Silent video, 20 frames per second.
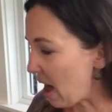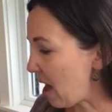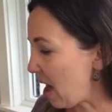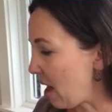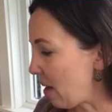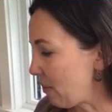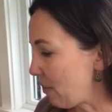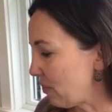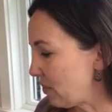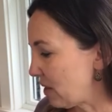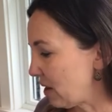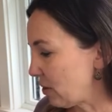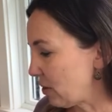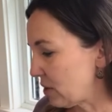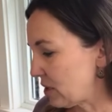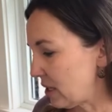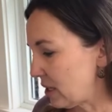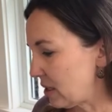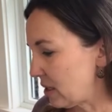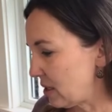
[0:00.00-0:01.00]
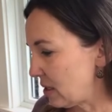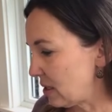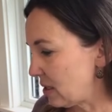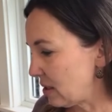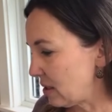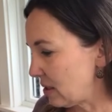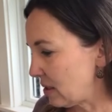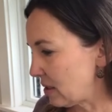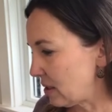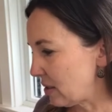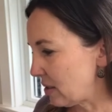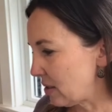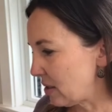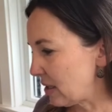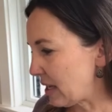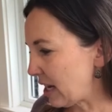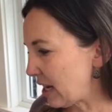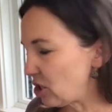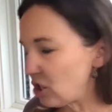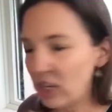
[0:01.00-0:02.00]
There was this
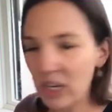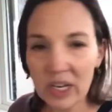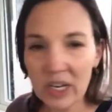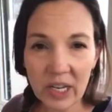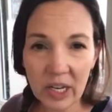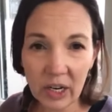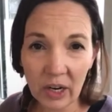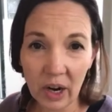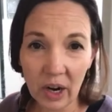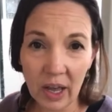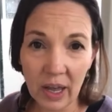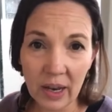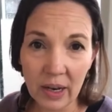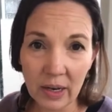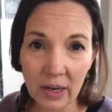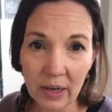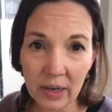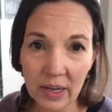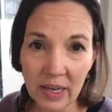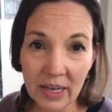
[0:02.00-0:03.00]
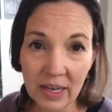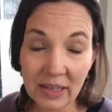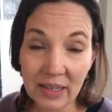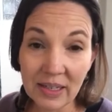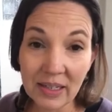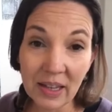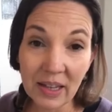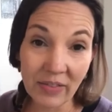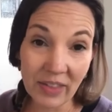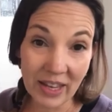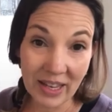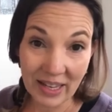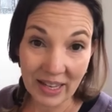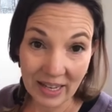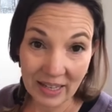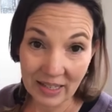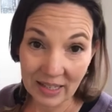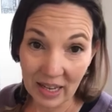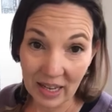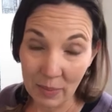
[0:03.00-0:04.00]
section in here on easy stuff that kids
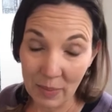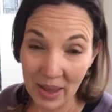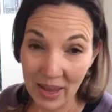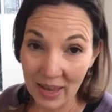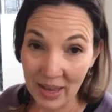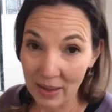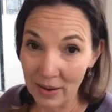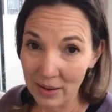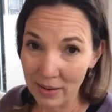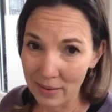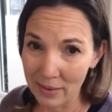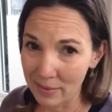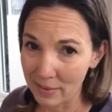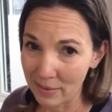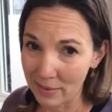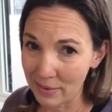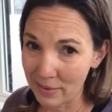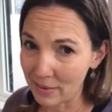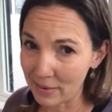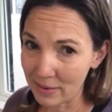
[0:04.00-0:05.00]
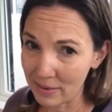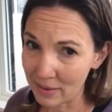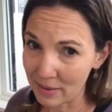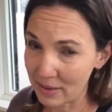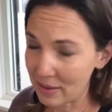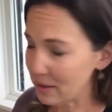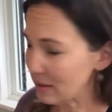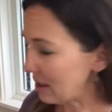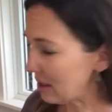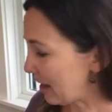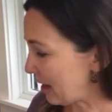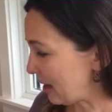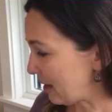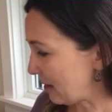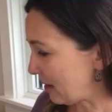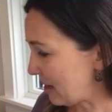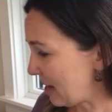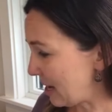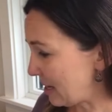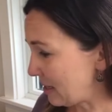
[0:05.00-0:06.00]
can make, and like
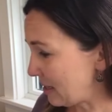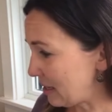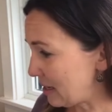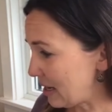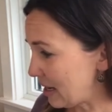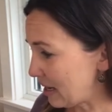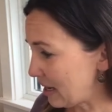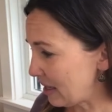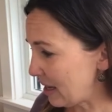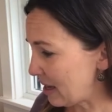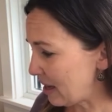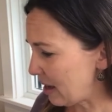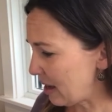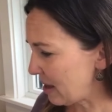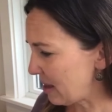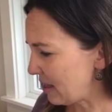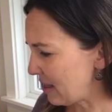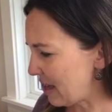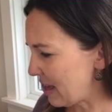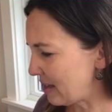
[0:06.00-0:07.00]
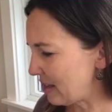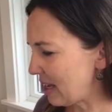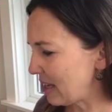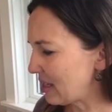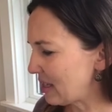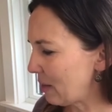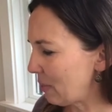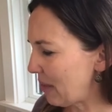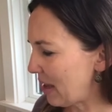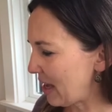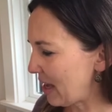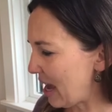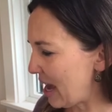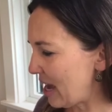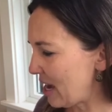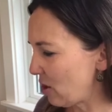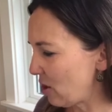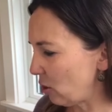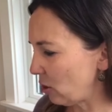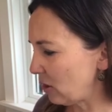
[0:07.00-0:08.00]
quesadillas. It said something like
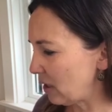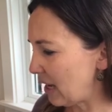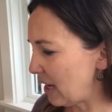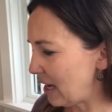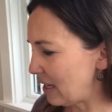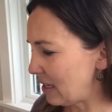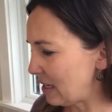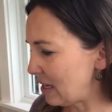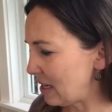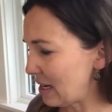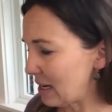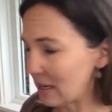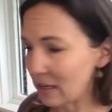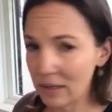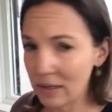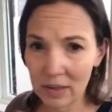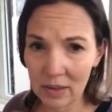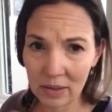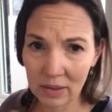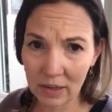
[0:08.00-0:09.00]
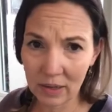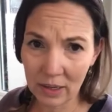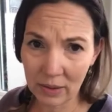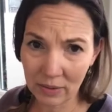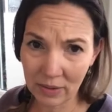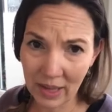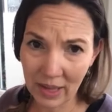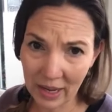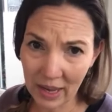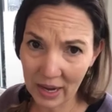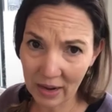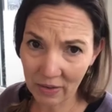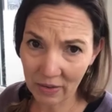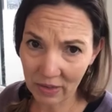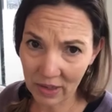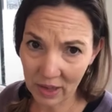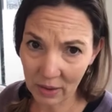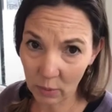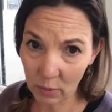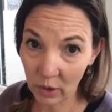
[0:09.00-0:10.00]
8-year-old quesadillas, that kind of
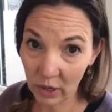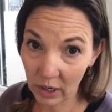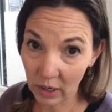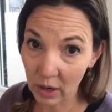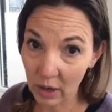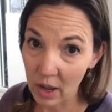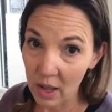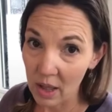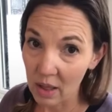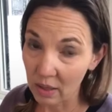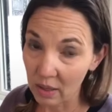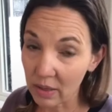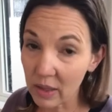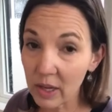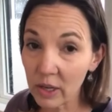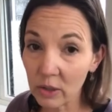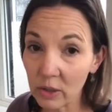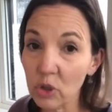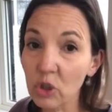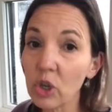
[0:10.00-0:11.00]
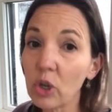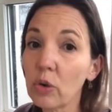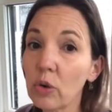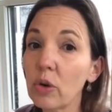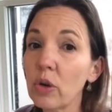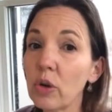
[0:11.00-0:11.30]
thing, where little children